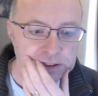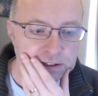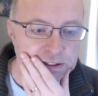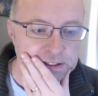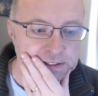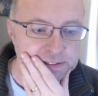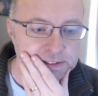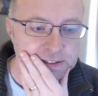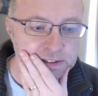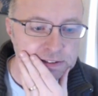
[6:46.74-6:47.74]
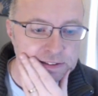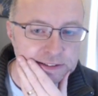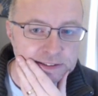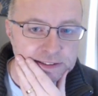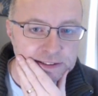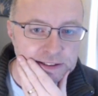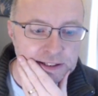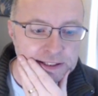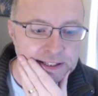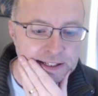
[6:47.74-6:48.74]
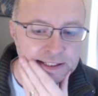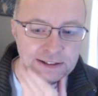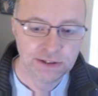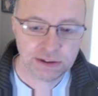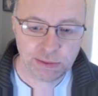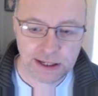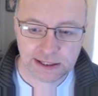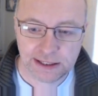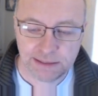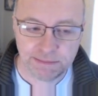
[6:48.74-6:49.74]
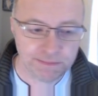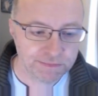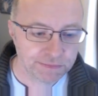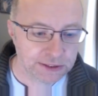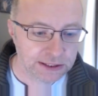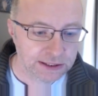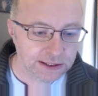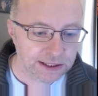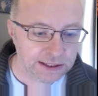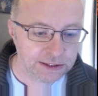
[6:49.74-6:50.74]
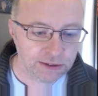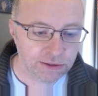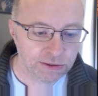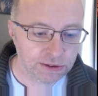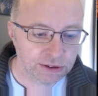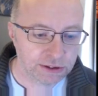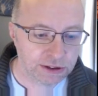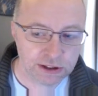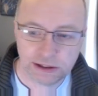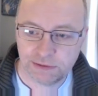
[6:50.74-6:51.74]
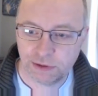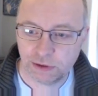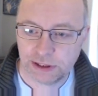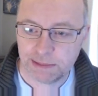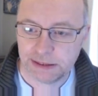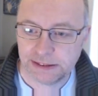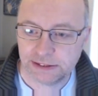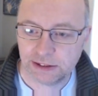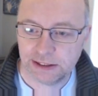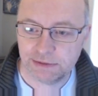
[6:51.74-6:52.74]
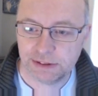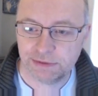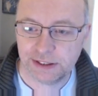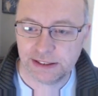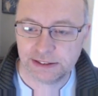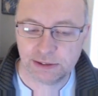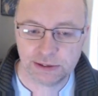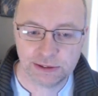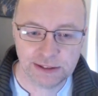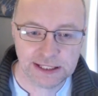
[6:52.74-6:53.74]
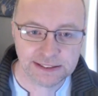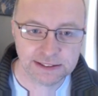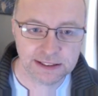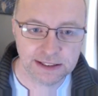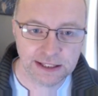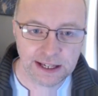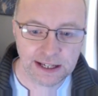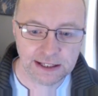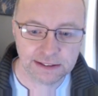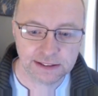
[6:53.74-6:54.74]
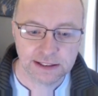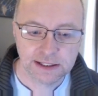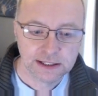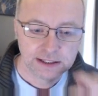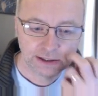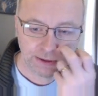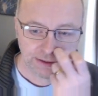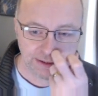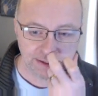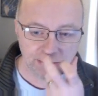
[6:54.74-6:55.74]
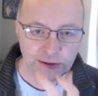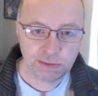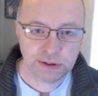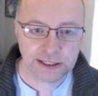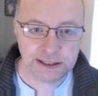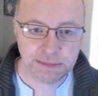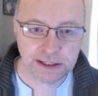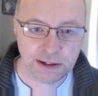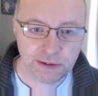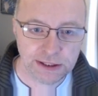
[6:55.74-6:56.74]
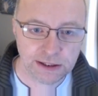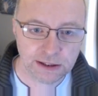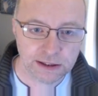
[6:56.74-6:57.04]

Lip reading: Okay, so I can now thwack him and do 34 damage. He's got 11 defense, so I'll do less than that. The question is, do I want to keep going?